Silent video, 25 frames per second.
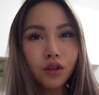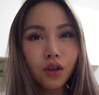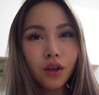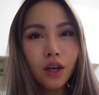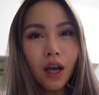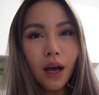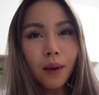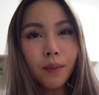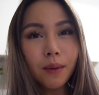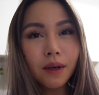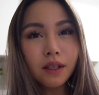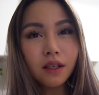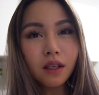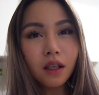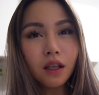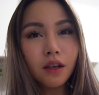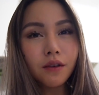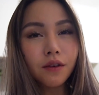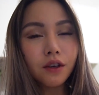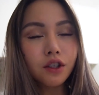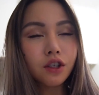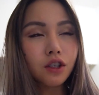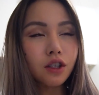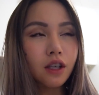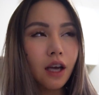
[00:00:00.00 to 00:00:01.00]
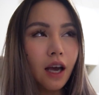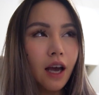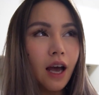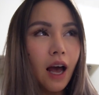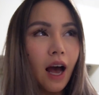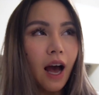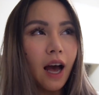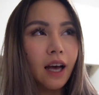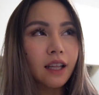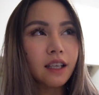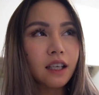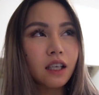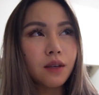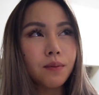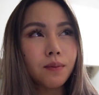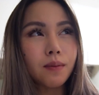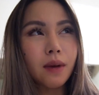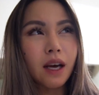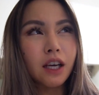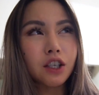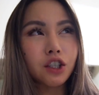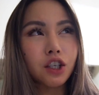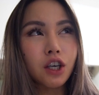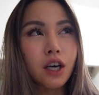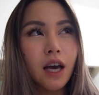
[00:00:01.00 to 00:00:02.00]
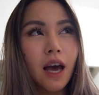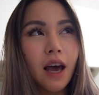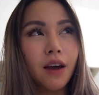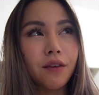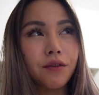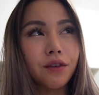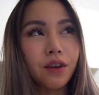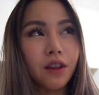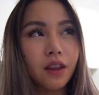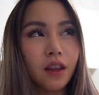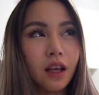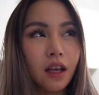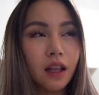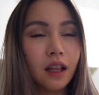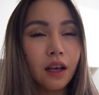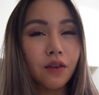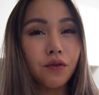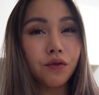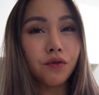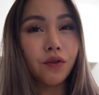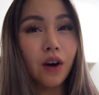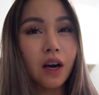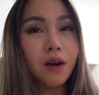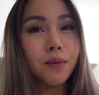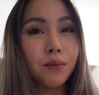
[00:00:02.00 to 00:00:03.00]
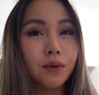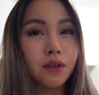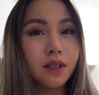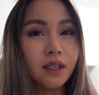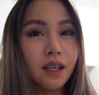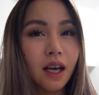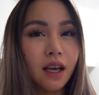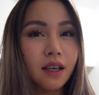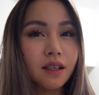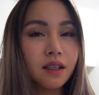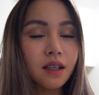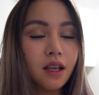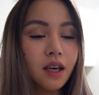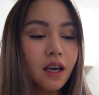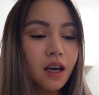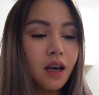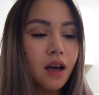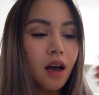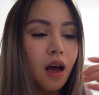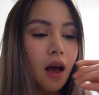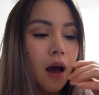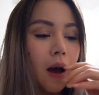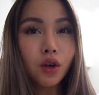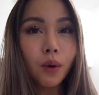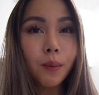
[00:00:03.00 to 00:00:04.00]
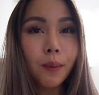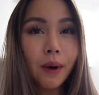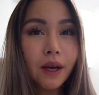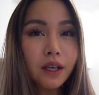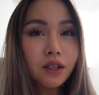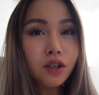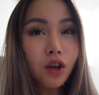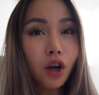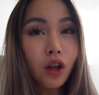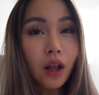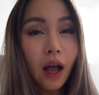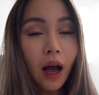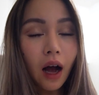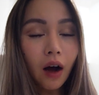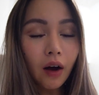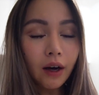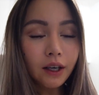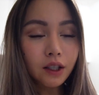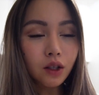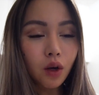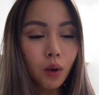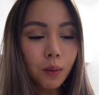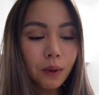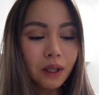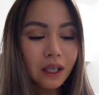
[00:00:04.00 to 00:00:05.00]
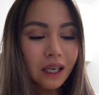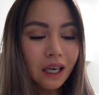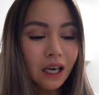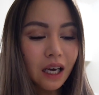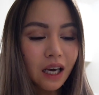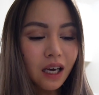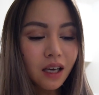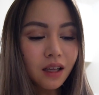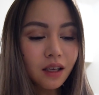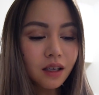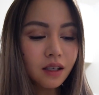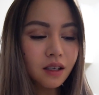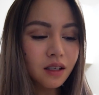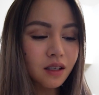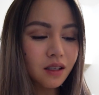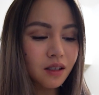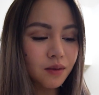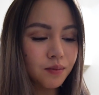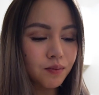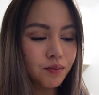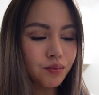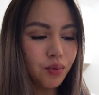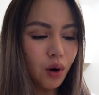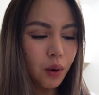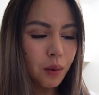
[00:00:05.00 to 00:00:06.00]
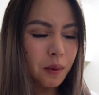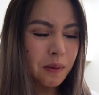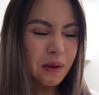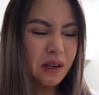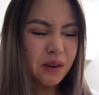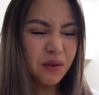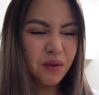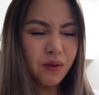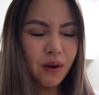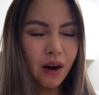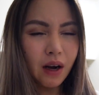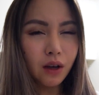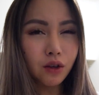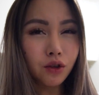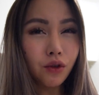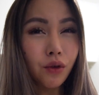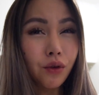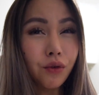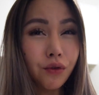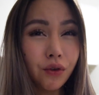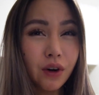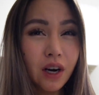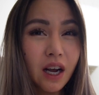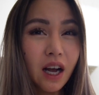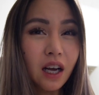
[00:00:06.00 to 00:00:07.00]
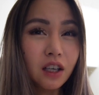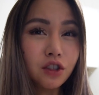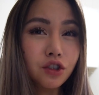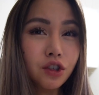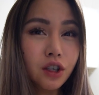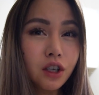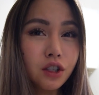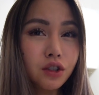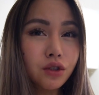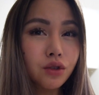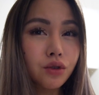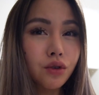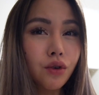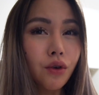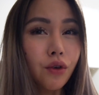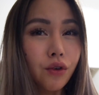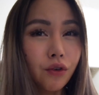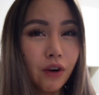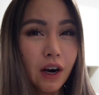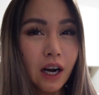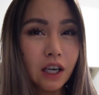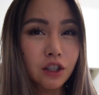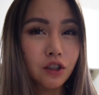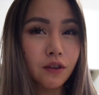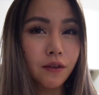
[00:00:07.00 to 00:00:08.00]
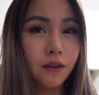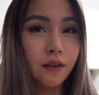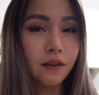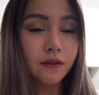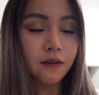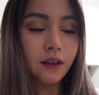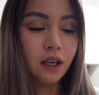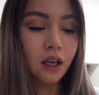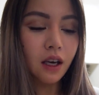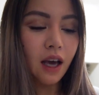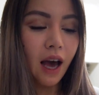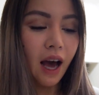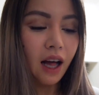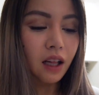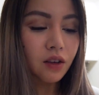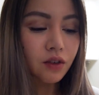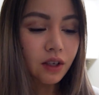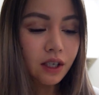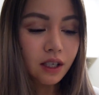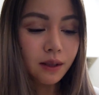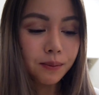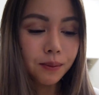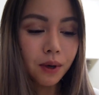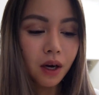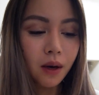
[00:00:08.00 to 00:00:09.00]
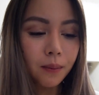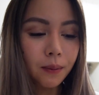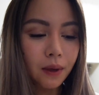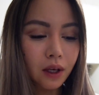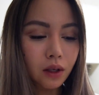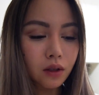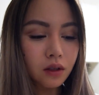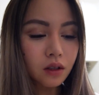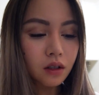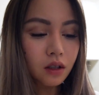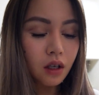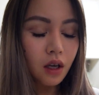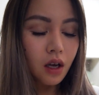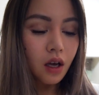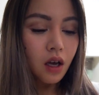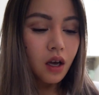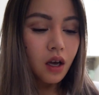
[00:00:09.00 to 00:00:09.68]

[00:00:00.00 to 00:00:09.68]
So yeah, basically for today I didn't measure everything like very precisely. So based on how I normally eat, it's probably around 300 to 350 calories per meal.